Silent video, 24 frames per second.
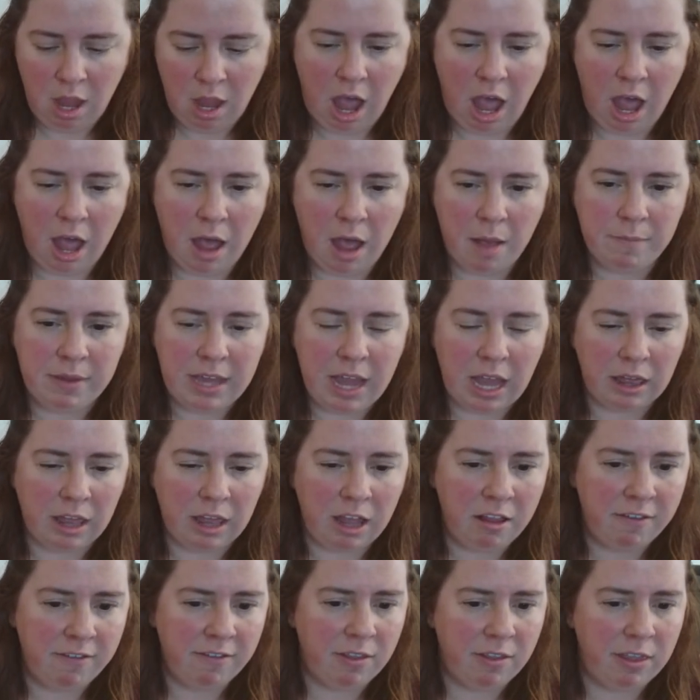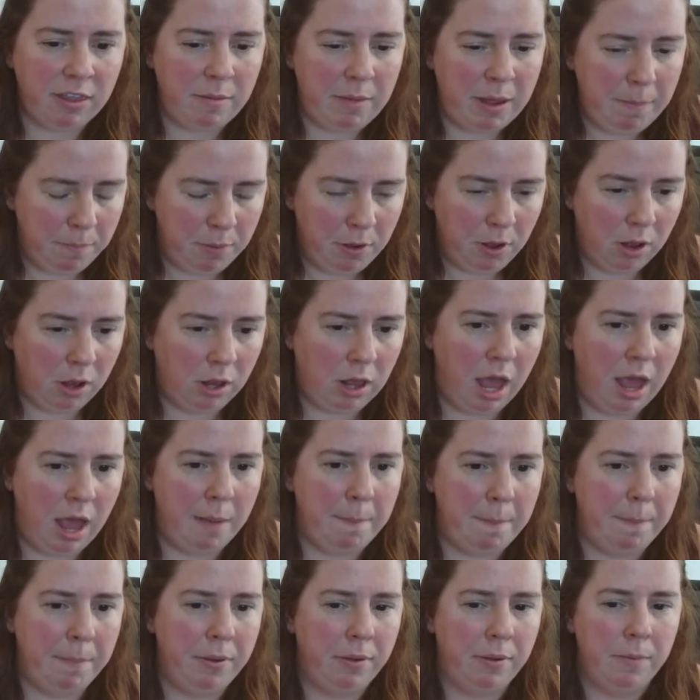Um, yeah, let's let me pull
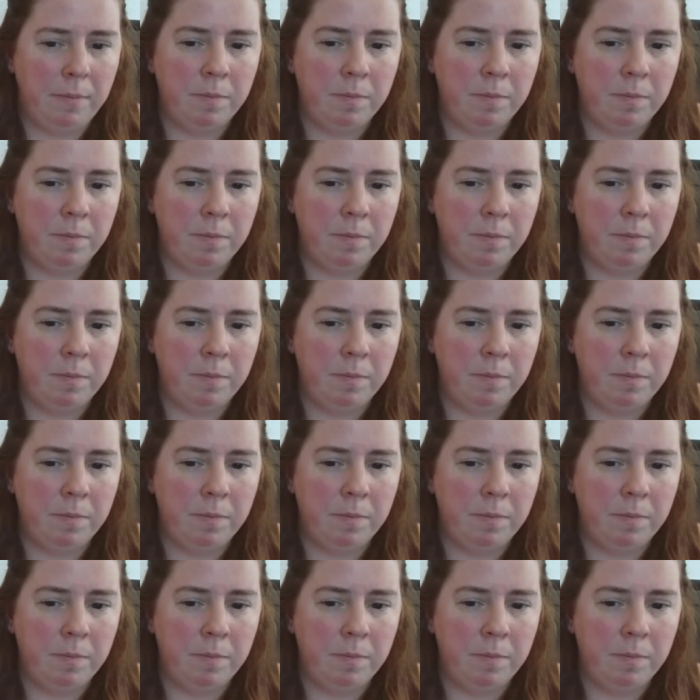up